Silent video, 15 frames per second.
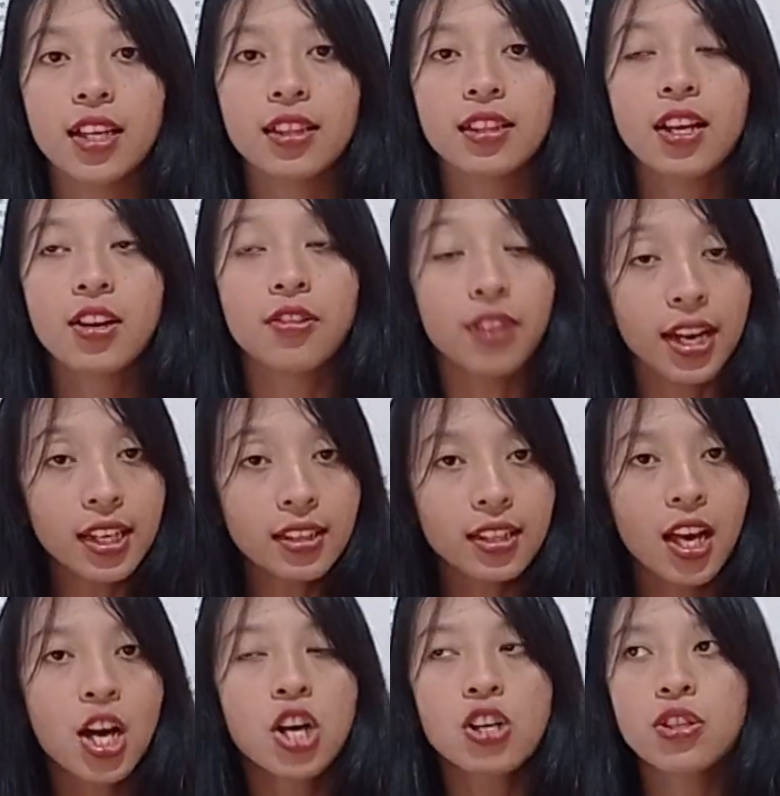right?
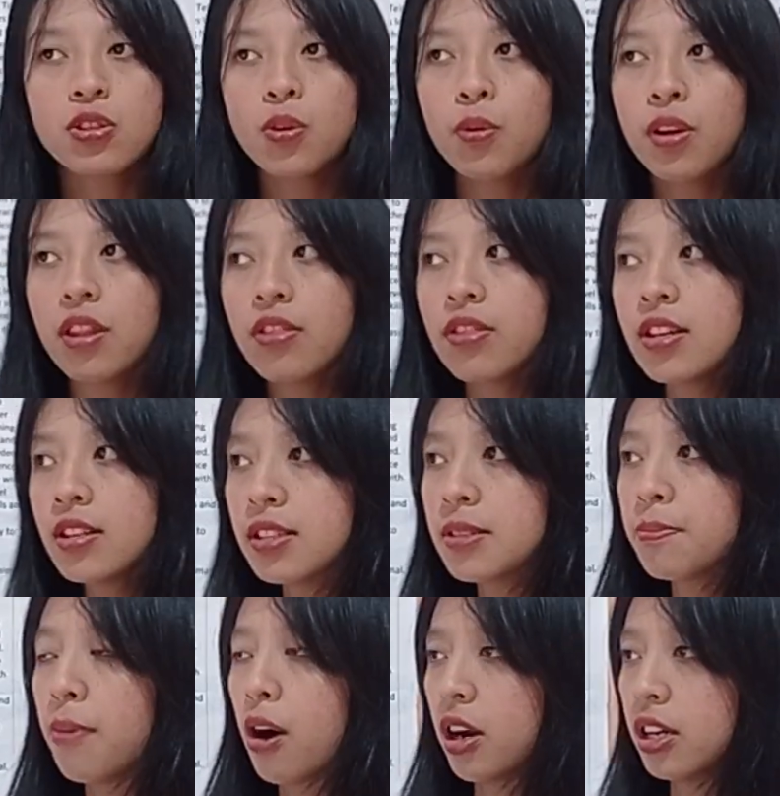So in this
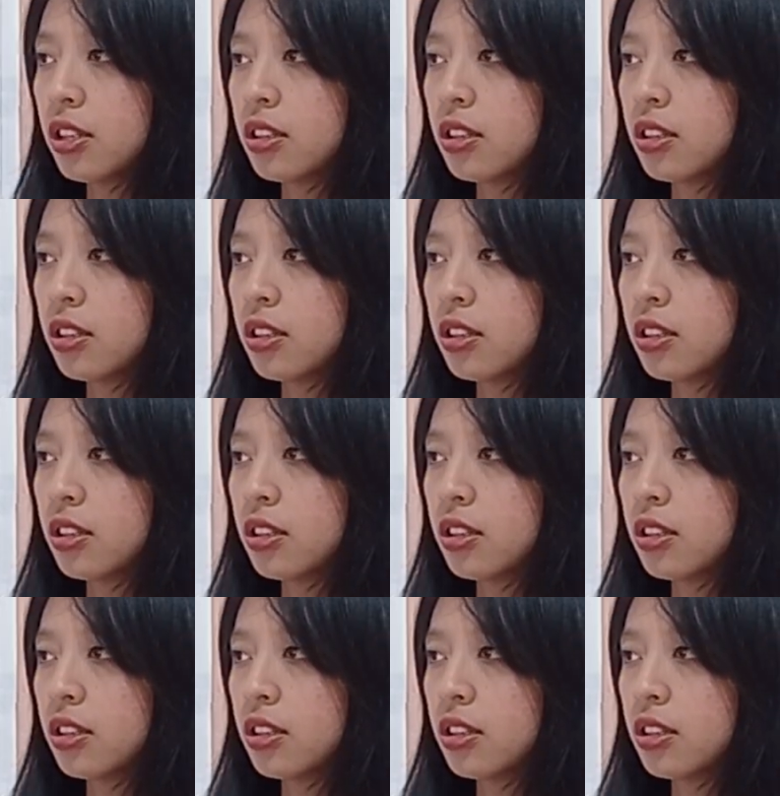part,